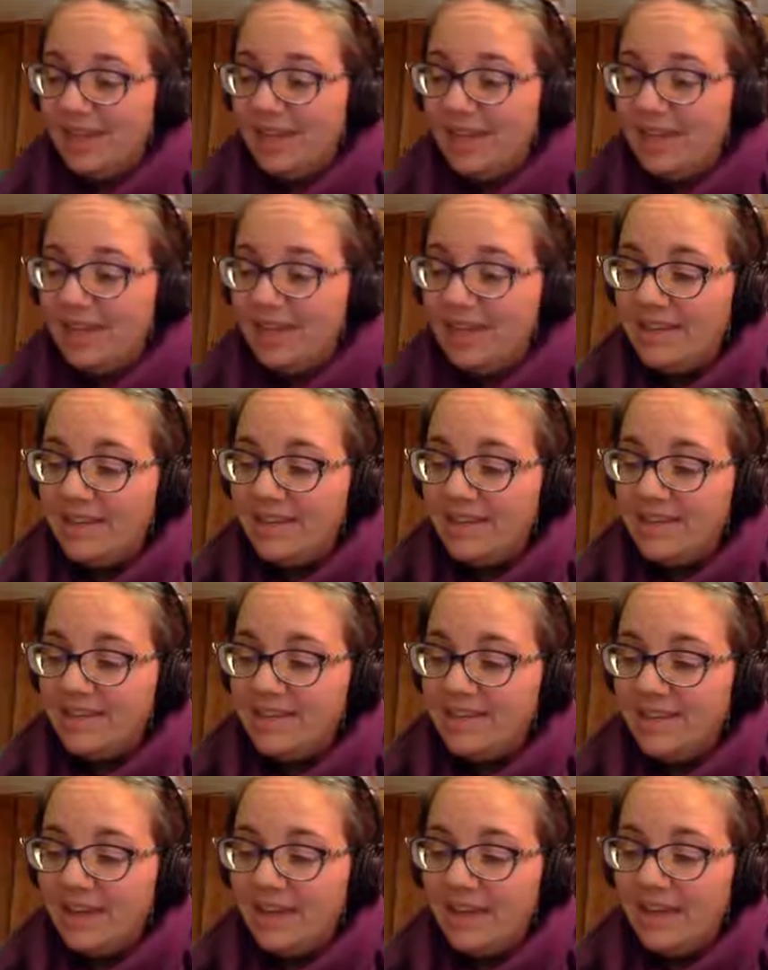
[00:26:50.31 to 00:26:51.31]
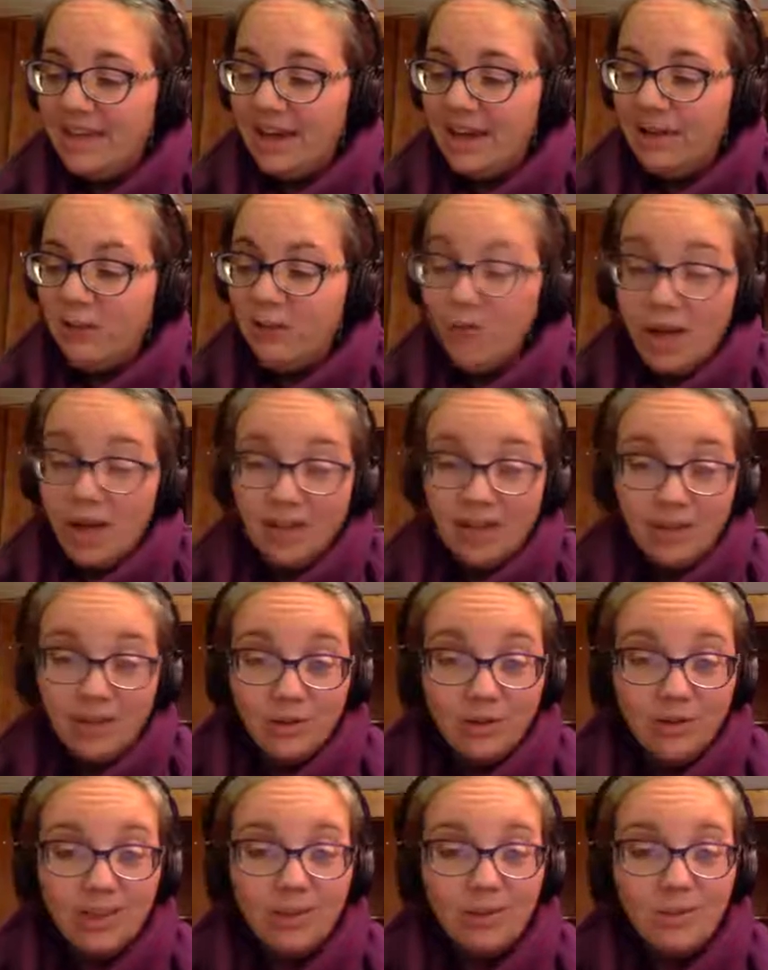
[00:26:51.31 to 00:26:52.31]
is that when
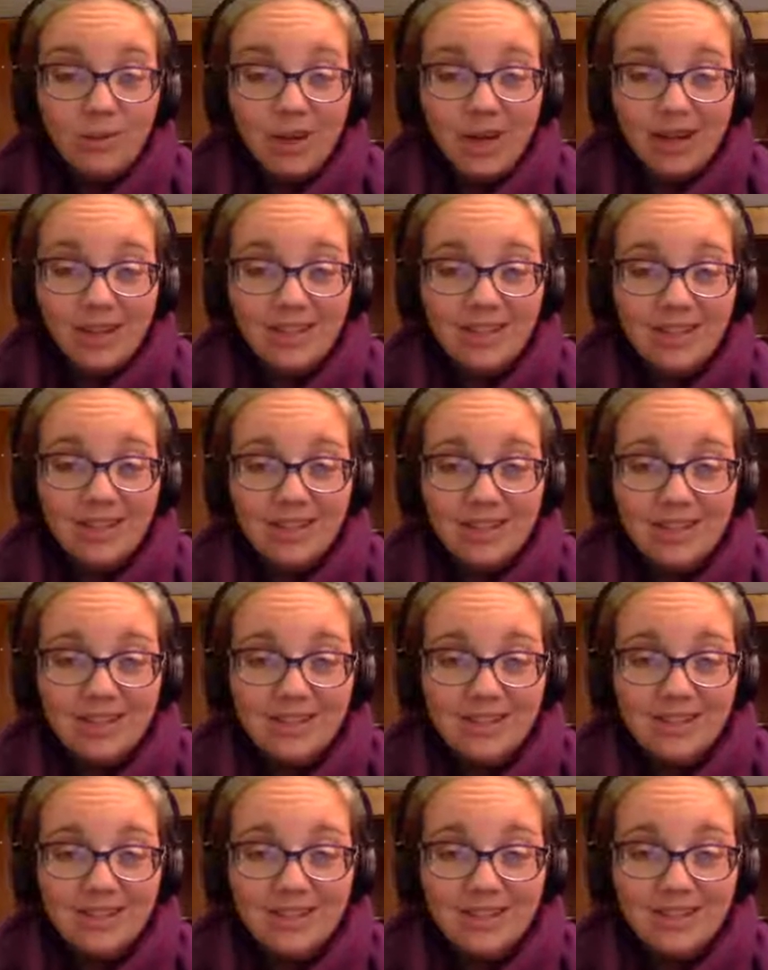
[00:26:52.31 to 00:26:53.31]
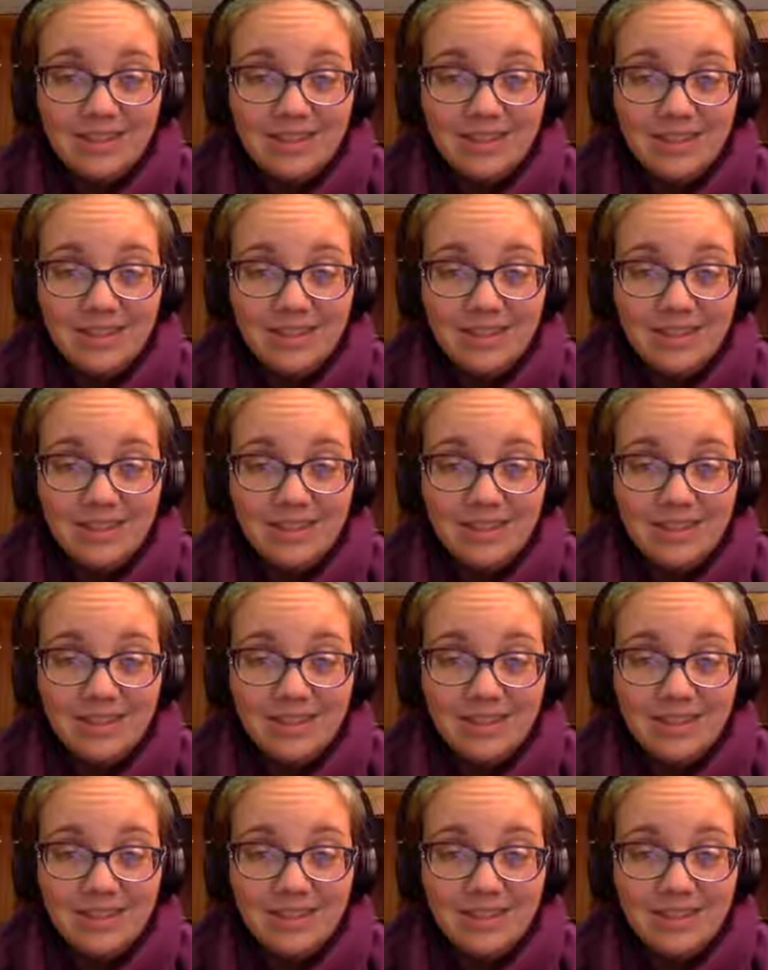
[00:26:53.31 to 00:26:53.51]
you can practice